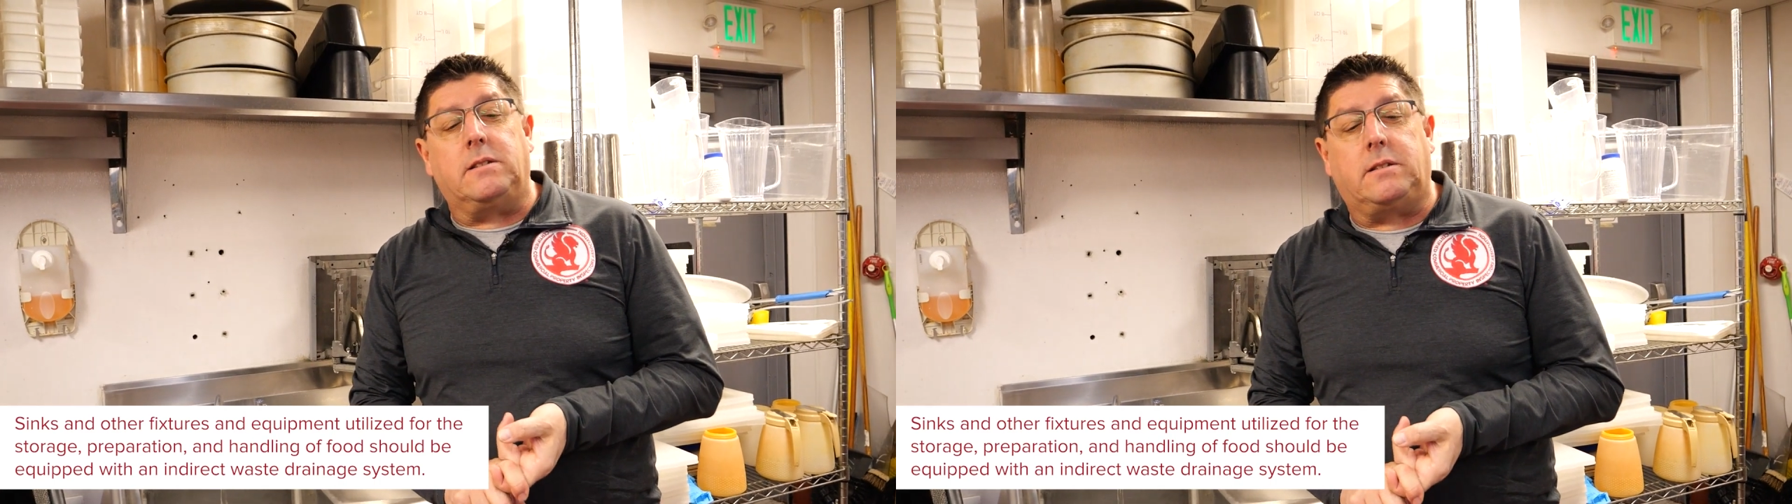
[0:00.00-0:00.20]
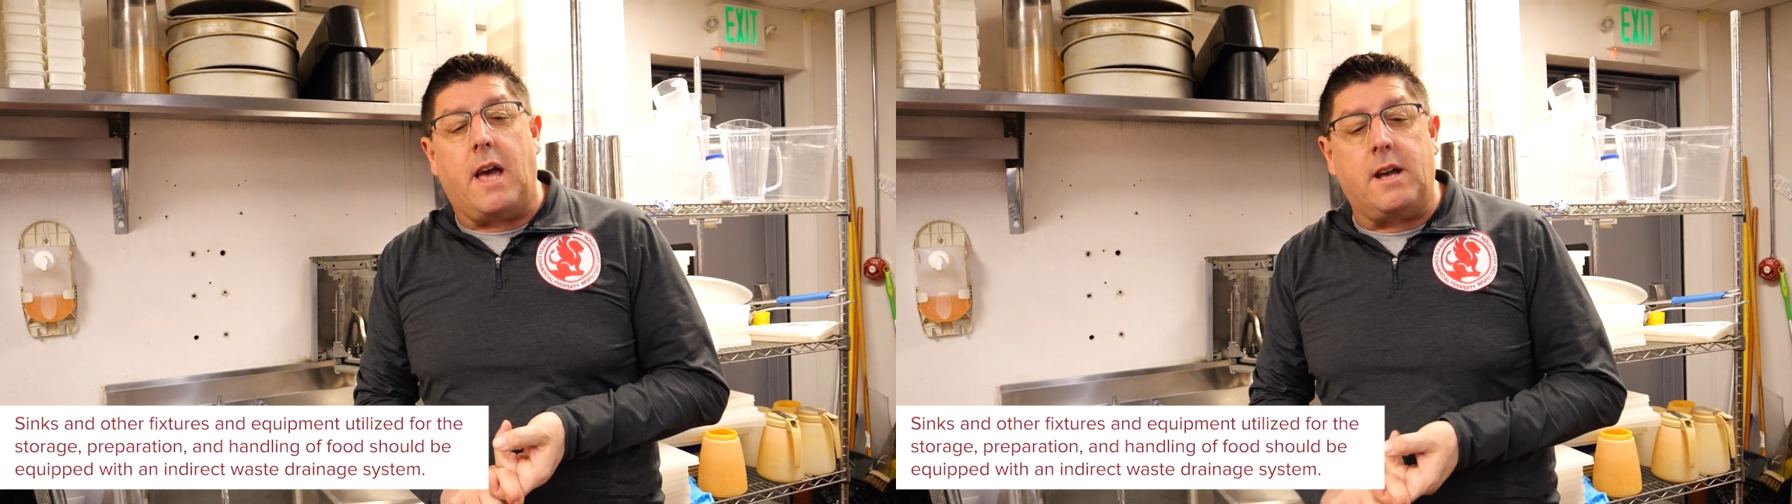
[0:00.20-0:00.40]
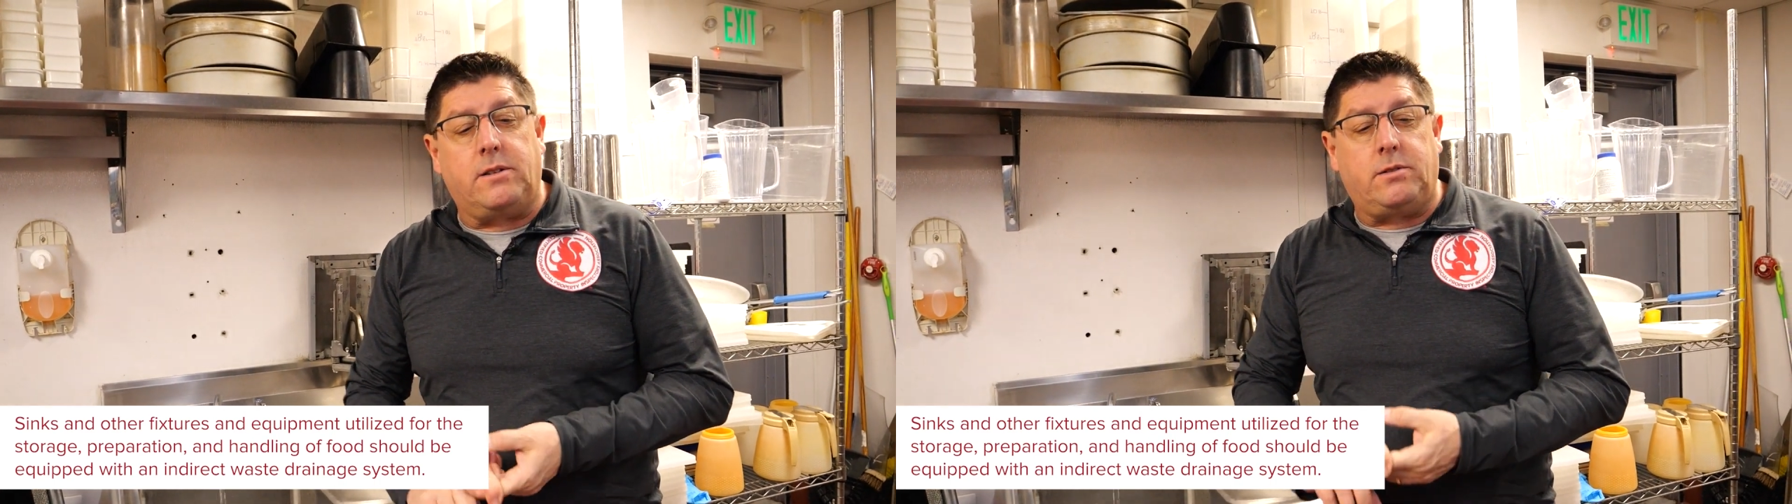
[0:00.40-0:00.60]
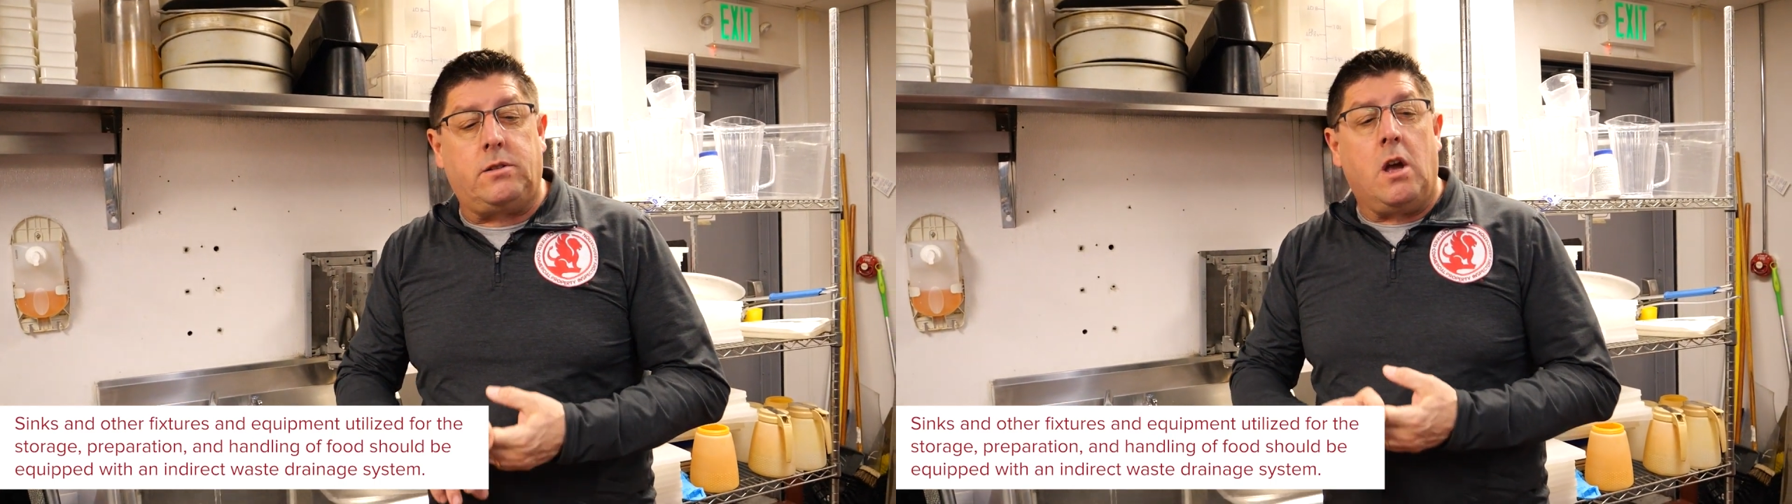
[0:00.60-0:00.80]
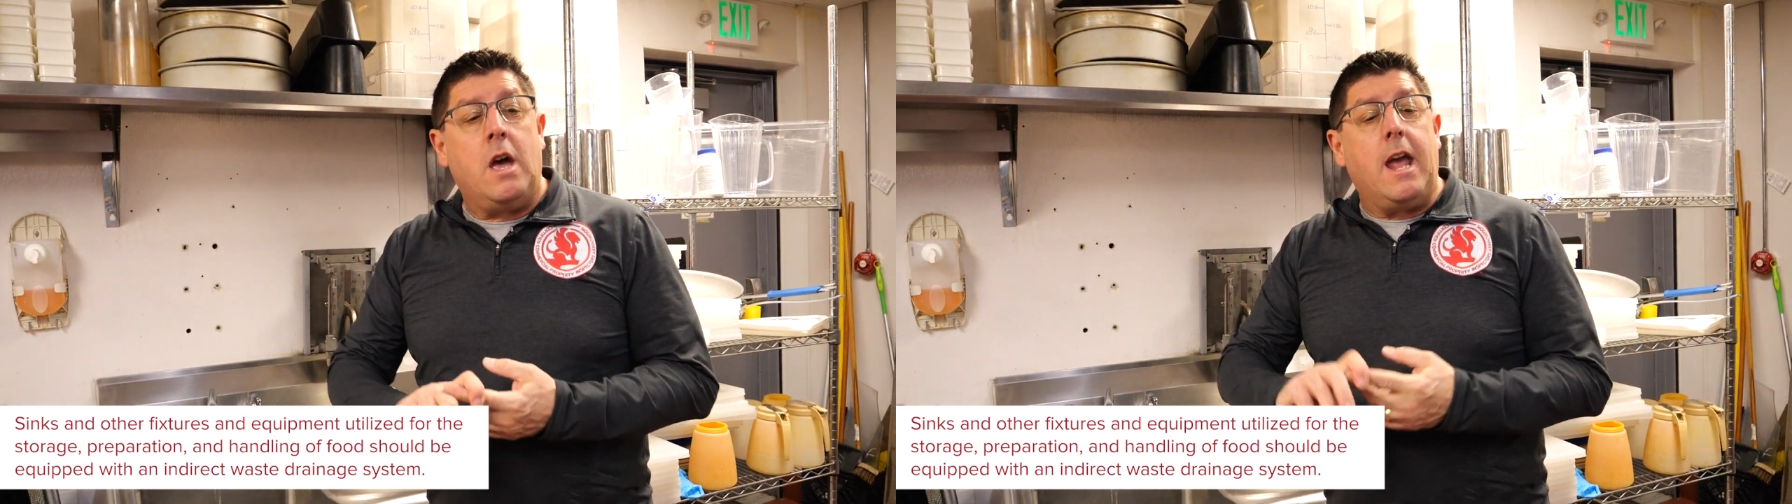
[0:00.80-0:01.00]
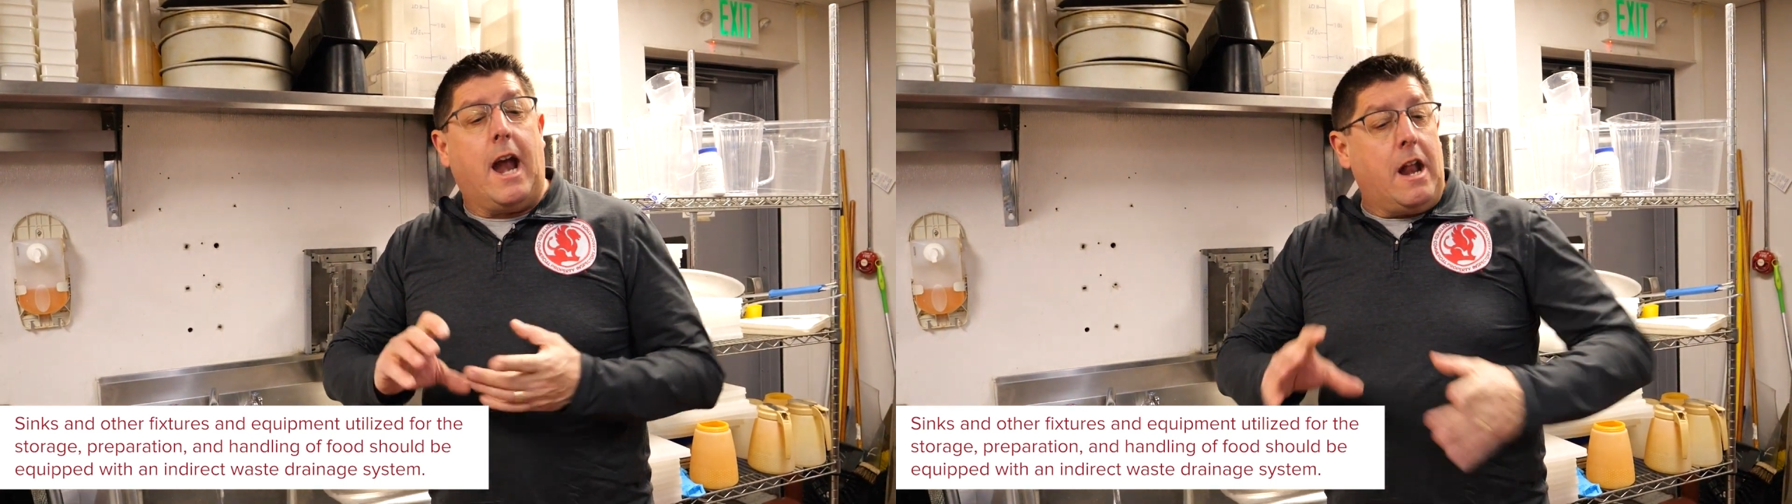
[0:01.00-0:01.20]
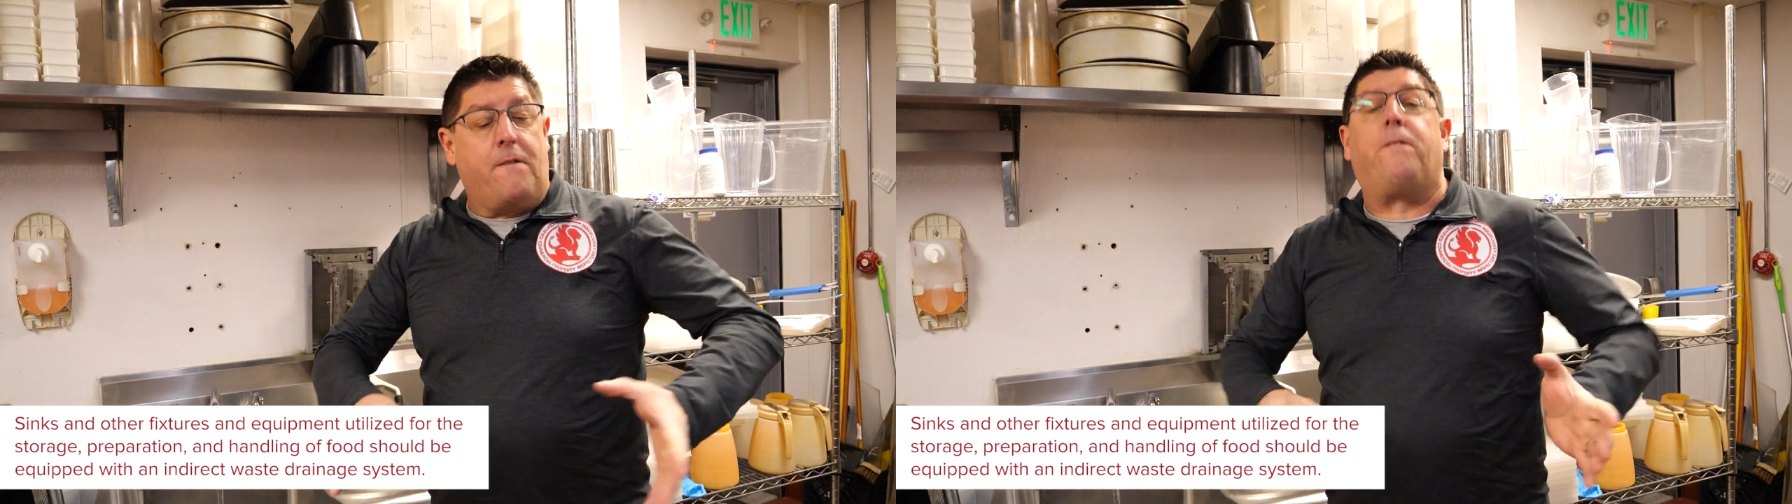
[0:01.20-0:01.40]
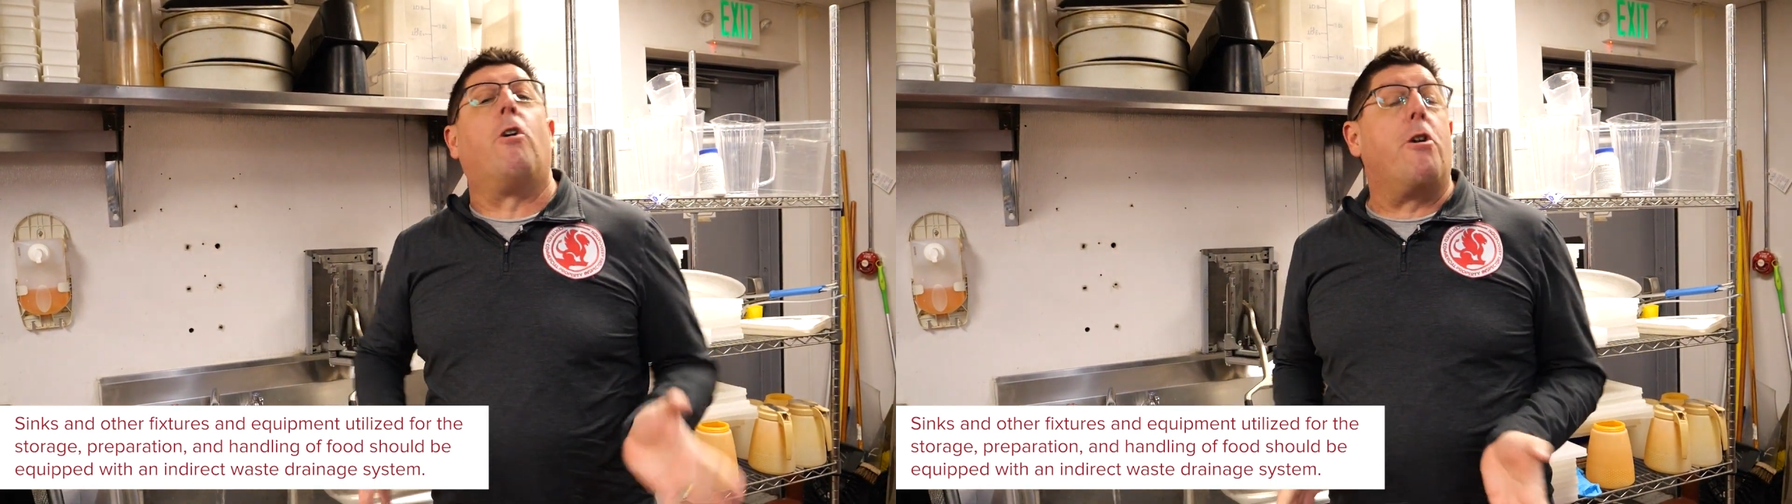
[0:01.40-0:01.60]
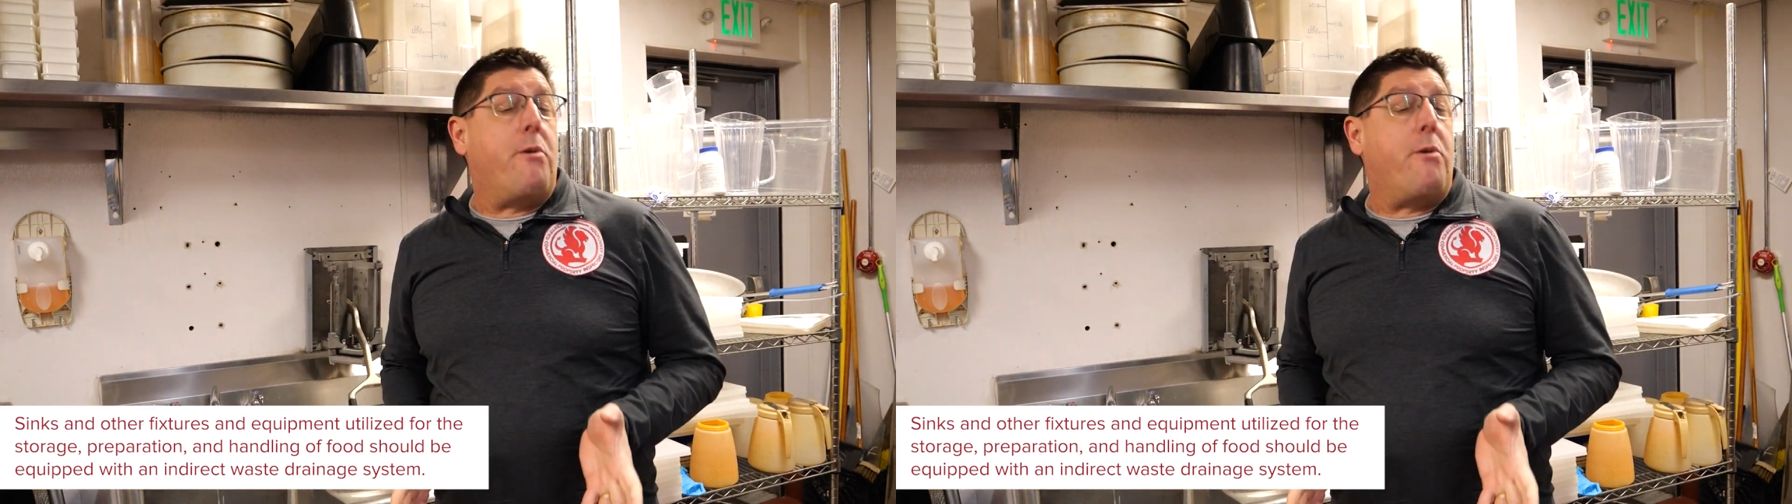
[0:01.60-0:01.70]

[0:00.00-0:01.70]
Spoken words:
sinks, any floor